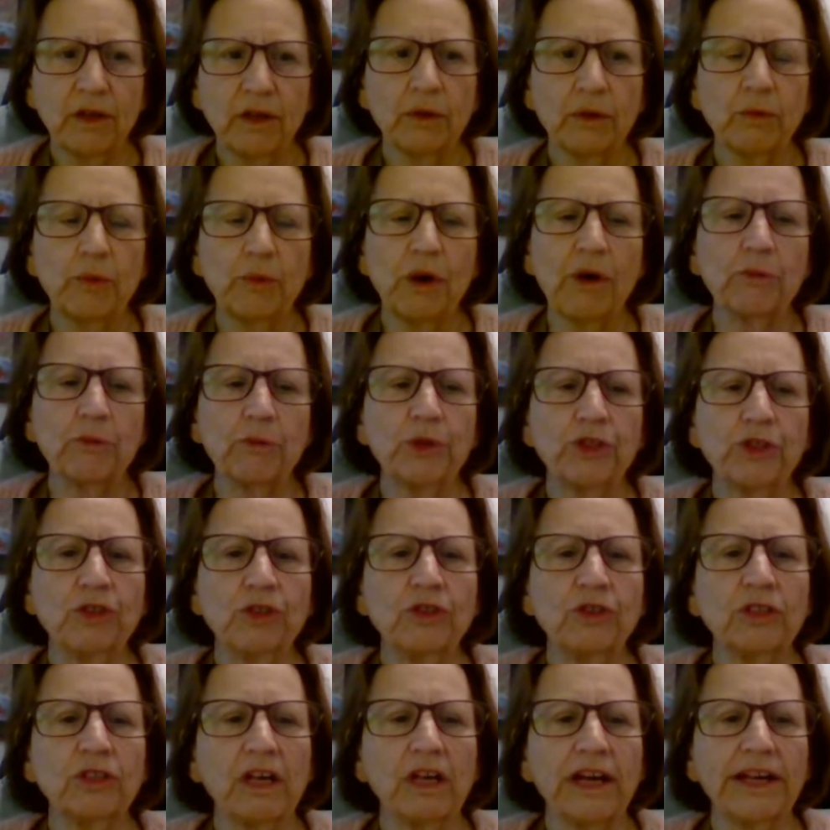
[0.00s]
What would
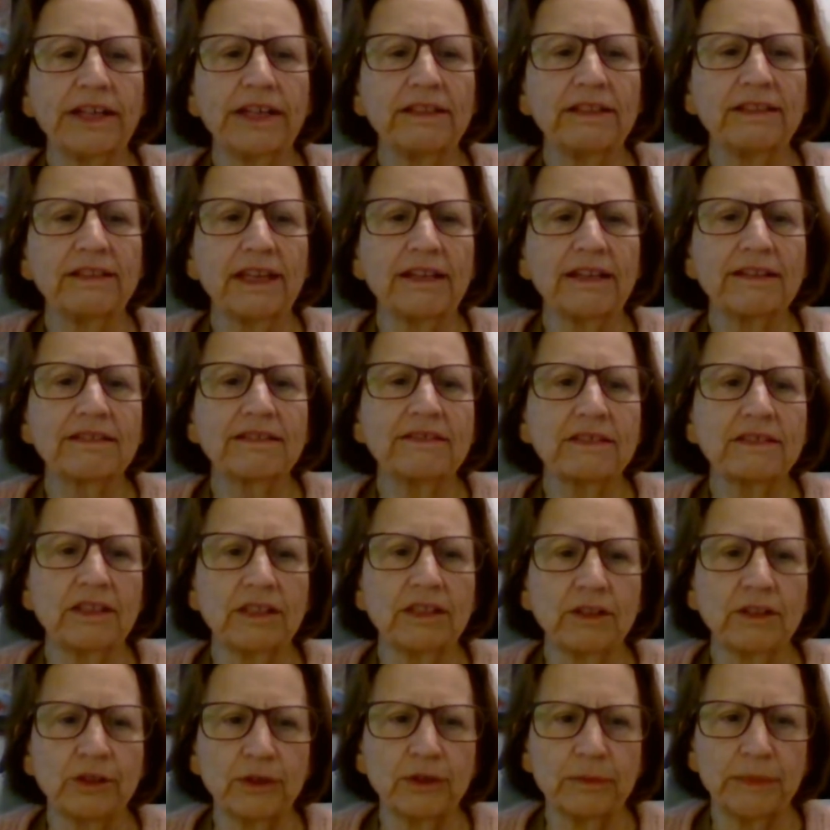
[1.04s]
you like next
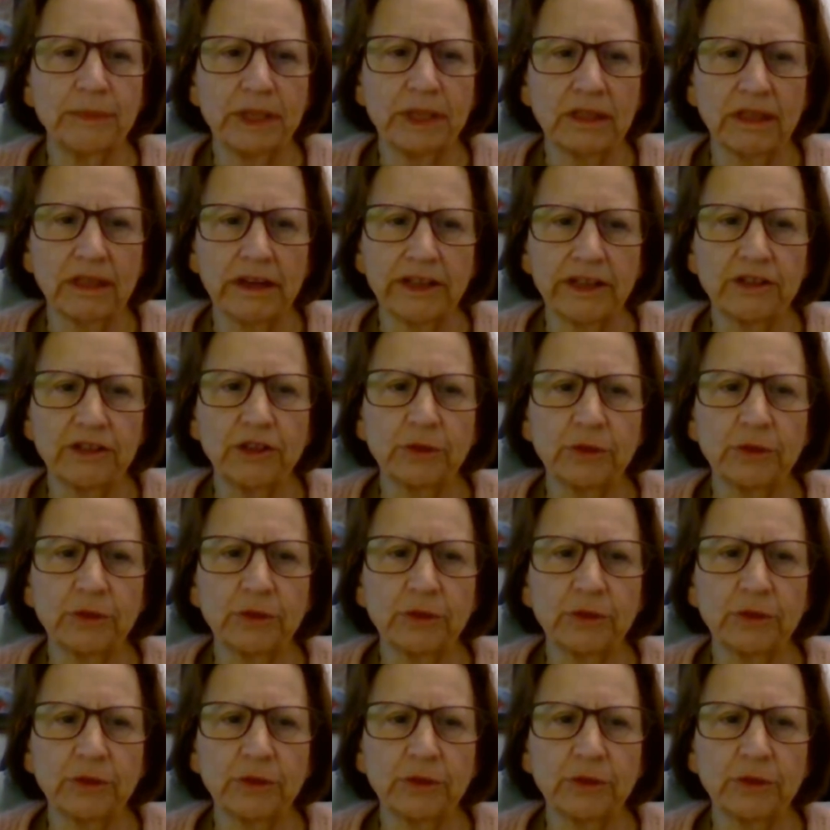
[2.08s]
year to be like?